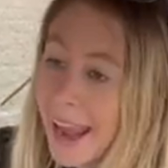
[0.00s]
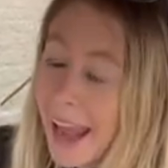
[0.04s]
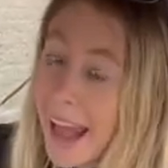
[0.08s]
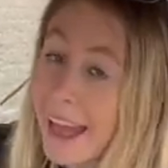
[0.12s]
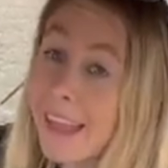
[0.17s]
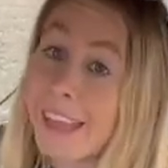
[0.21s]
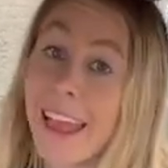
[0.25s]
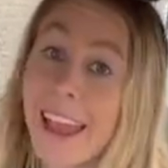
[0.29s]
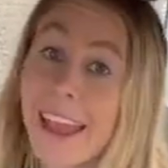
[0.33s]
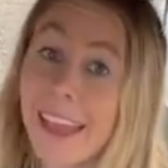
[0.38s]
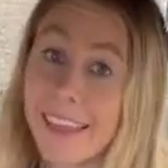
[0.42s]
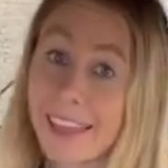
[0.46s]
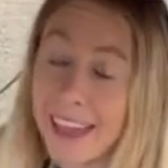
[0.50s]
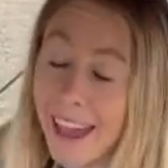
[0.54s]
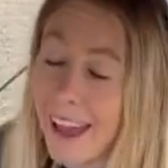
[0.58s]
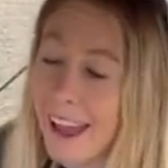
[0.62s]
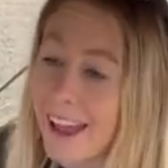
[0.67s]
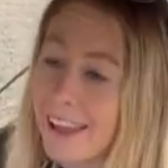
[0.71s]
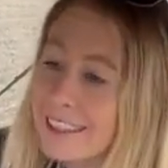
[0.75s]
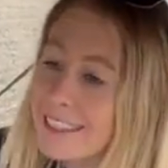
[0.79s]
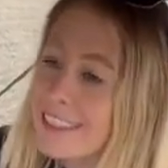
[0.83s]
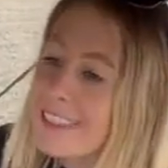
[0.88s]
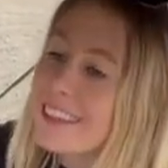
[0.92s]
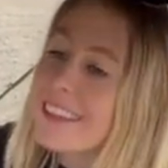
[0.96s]
I like
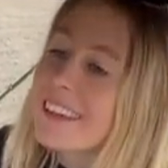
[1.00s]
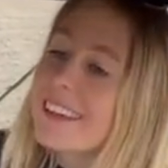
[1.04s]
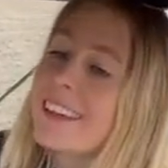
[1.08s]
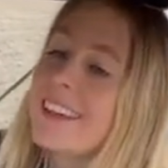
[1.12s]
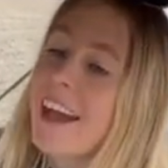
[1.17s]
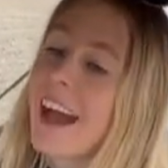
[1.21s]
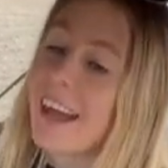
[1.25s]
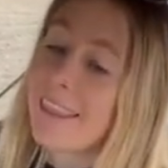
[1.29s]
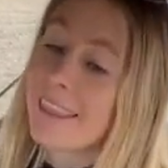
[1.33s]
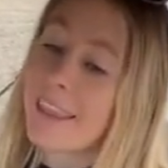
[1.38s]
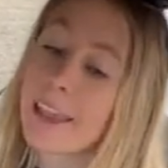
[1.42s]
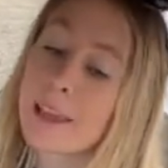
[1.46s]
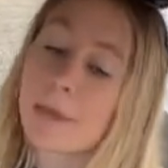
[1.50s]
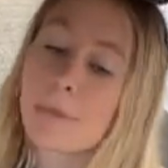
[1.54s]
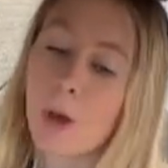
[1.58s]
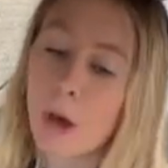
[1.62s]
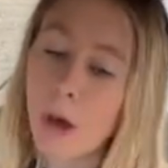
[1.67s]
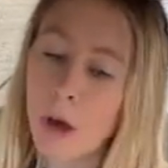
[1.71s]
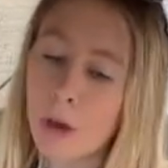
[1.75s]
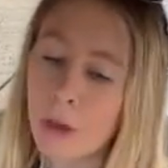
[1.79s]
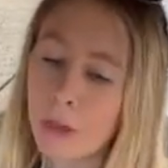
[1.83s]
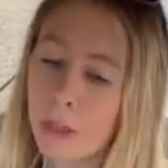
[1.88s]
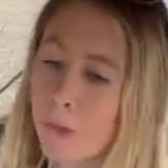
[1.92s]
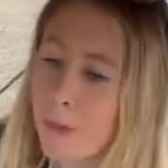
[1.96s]
that. I like
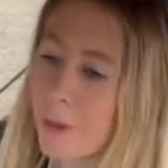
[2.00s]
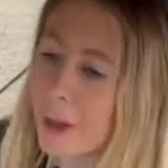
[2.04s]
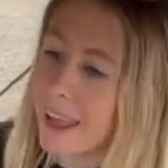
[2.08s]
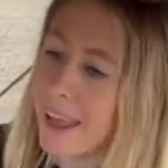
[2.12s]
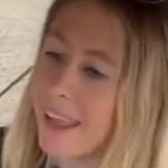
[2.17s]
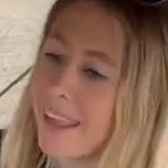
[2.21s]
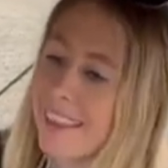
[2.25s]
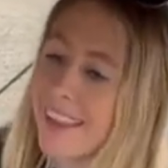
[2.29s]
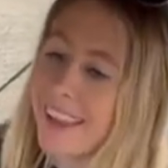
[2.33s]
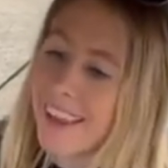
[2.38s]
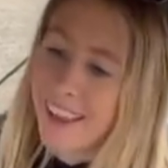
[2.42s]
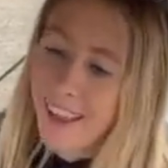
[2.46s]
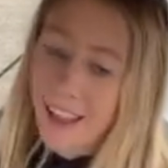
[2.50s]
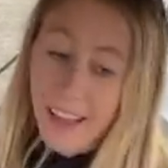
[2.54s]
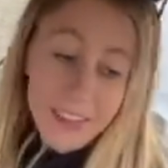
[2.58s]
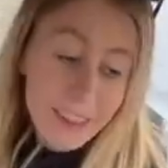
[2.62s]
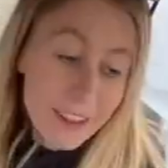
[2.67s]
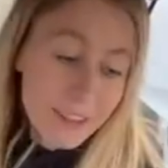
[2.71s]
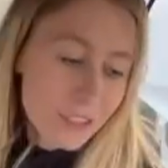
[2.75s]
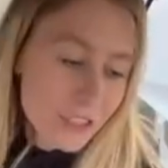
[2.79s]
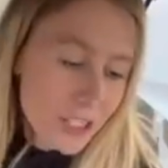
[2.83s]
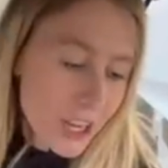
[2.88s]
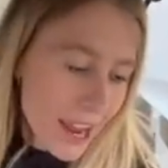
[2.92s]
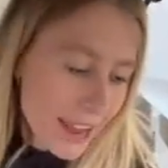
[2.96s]
both, but I
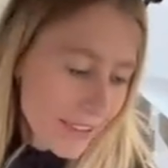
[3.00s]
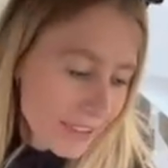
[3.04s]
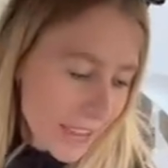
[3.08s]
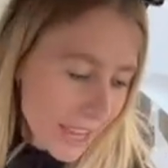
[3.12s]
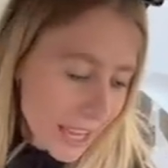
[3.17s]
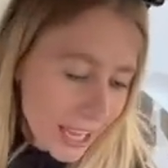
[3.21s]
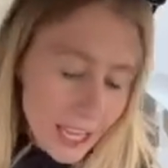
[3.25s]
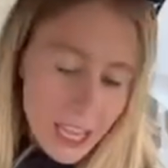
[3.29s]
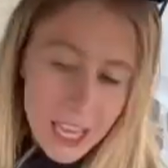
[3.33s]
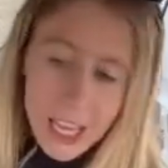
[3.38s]
love driving.